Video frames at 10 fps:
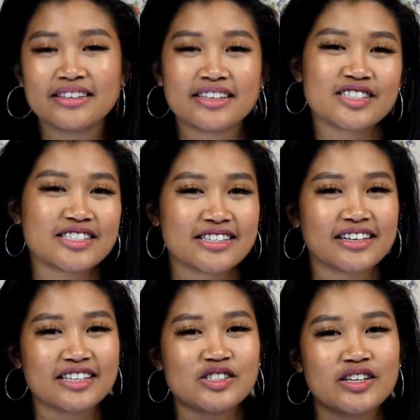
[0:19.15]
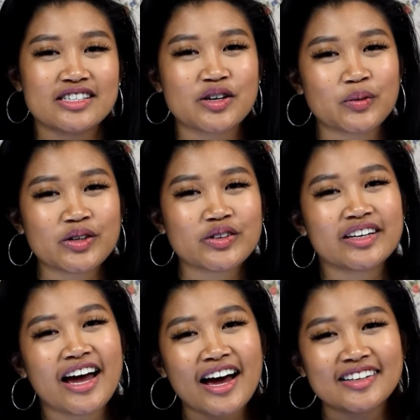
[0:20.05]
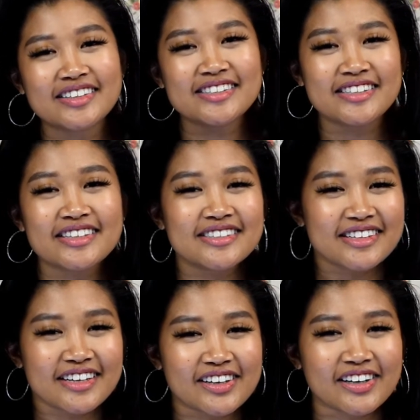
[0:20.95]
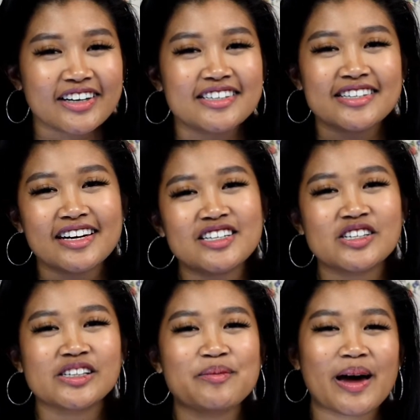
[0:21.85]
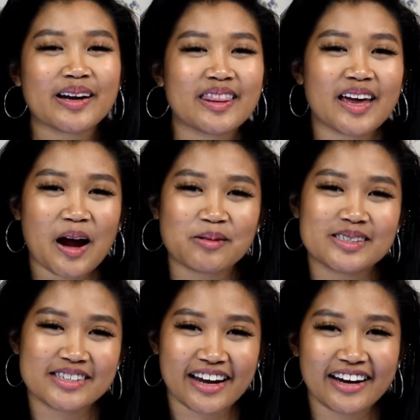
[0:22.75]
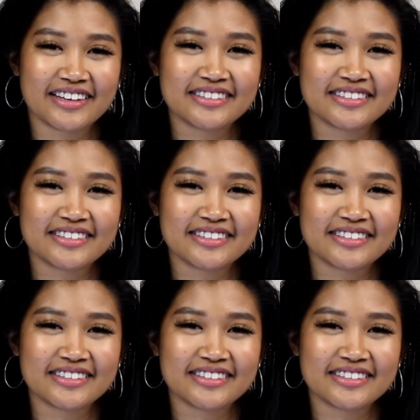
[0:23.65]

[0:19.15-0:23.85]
And just in case you guys are wondering, Alex is here. He's actually manning the camera today.